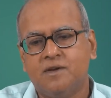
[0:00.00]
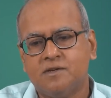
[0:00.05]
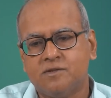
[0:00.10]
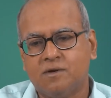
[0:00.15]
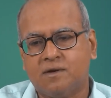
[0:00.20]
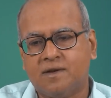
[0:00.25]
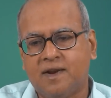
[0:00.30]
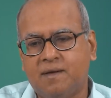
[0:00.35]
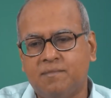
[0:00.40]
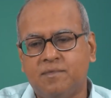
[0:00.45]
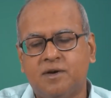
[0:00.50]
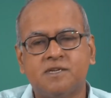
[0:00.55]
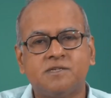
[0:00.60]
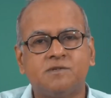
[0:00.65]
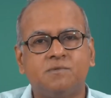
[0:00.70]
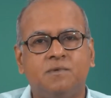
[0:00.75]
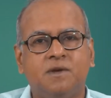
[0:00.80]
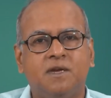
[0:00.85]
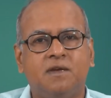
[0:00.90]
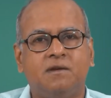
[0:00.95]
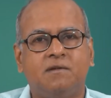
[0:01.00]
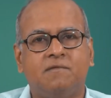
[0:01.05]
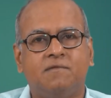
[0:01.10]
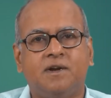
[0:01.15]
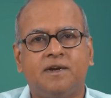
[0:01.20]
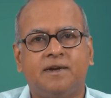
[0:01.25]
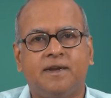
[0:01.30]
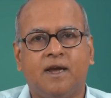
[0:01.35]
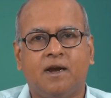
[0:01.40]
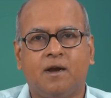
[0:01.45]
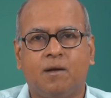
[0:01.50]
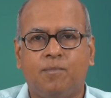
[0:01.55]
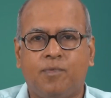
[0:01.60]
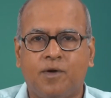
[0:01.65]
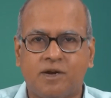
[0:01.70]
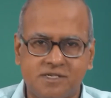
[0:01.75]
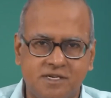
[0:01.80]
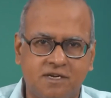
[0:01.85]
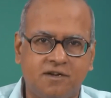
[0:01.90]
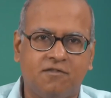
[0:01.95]
So, Cramér's V will take a
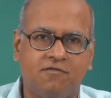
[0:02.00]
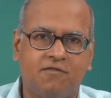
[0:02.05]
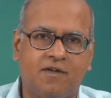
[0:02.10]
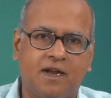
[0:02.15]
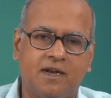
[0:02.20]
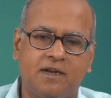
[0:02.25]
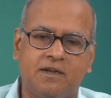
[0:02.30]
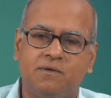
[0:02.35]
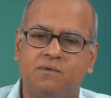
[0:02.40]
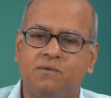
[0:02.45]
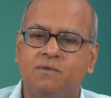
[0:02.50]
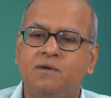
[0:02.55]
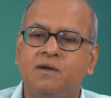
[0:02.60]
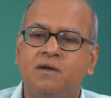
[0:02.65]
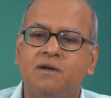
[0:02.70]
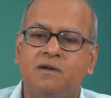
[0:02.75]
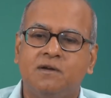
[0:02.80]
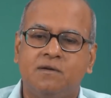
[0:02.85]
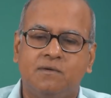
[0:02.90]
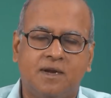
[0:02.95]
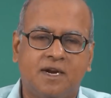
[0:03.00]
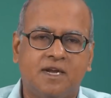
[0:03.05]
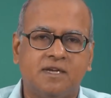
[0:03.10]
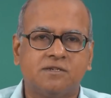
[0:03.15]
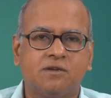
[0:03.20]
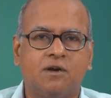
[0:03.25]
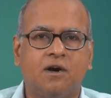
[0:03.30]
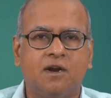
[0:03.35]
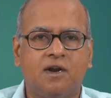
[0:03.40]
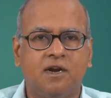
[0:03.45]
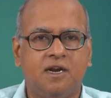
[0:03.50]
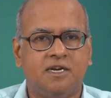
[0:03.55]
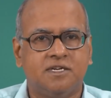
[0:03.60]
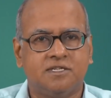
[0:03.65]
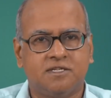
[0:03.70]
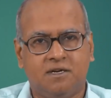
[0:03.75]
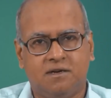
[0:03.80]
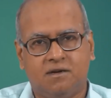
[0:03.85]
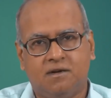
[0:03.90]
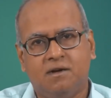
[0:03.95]
positive value whereas
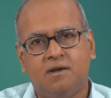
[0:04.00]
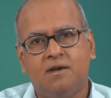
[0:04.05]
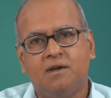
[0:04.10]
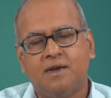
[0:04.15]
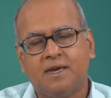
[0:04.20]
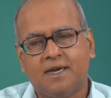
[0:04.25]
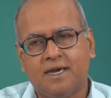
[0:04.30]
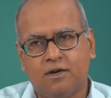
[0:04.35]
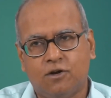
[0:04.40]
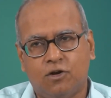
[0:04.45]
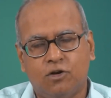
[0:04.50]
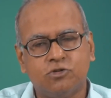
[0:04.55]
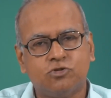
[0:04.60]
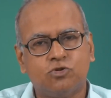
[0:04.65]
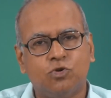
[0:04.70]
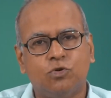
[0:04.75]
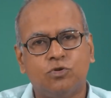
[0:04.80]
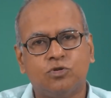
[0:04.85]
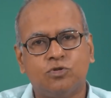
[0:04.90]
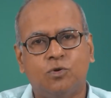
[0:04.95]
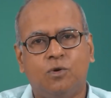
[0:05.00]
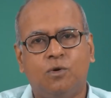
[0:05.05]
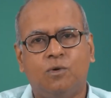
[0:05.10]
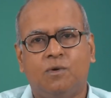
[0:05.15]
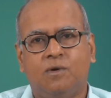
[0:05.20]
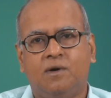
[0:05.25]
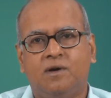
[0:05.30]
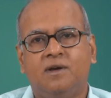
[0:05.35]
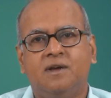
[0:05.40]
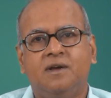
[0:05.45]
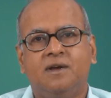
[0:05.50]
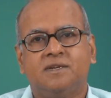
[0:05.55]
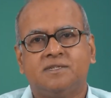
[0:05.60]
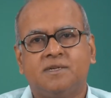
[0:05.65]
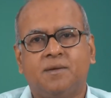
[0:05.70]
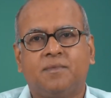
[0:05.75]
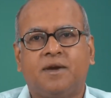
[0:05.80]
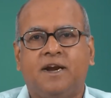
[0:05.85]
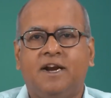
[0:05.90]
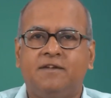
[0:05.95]
correlation can also show
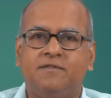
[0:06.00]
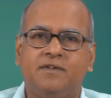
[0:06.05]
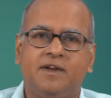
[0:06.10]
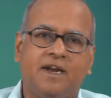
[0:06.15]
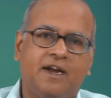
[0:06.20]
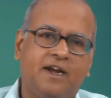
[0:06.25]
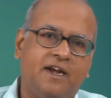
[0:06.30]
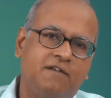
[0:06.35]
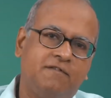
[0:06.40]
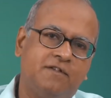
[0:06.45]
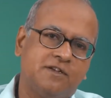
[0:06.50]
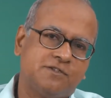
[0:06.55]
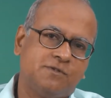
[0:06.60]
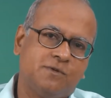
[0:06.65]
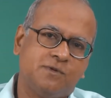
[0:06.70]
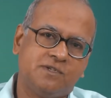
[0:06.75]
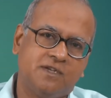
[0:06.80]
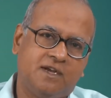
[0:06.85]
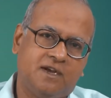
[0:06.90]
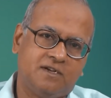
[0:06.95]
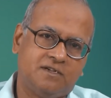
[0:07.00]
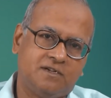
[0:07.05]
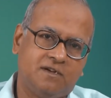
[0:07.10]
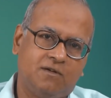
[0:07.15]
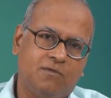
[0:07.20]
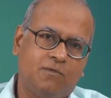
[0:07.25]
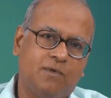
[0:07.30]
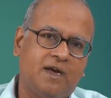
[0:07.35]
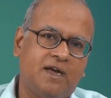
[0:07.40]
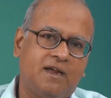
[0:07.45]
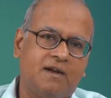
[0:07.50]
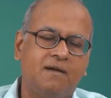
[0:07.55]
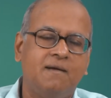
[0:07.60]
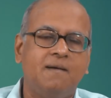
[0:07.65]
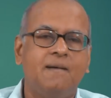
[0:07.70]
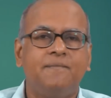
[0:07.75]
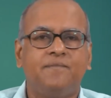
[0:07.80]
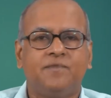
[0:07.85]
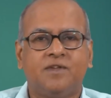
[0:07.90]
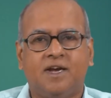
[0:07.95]
some kind of a negative association where
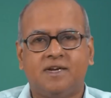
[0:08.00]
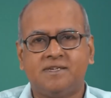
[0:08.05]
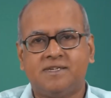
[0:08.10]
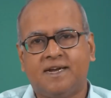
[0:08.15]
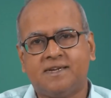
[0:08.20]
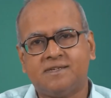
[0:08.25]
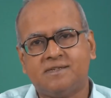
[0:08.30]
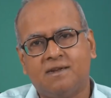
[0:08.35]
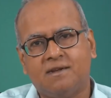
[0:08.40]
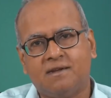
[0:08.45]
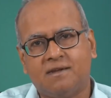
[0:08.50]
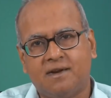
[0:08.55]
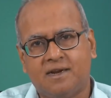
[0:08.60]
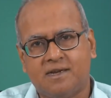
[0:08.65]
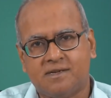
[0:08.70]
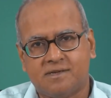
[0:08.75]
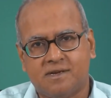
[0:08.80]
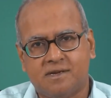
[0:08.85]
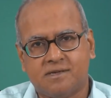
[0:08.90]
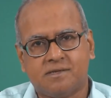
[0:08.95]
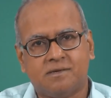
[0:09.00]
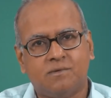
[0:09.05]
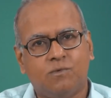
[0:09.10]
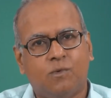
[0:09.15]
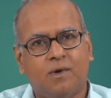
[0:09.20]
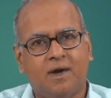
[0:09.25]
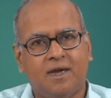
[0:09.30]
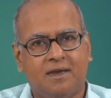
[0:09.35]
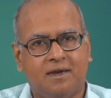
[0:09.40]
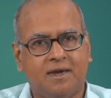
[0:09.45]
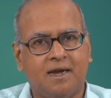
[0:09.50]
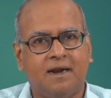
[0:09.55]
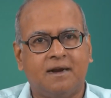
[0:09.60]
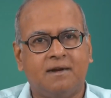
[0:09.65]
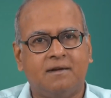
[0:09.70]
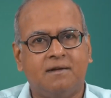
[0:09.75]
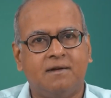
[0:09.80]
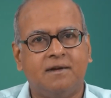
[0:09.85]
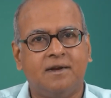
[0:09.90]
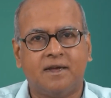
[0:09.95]
as x increases y
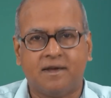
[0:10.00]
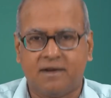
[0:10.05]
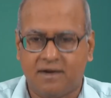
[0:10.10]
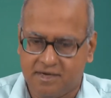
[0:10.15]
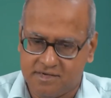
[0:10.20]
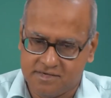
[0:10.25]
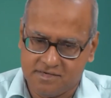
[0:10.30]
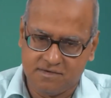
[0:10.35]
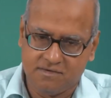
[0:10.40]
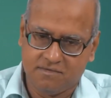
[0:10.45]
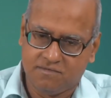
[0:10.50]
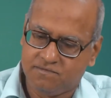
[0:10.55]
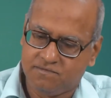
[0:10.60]
can decrease.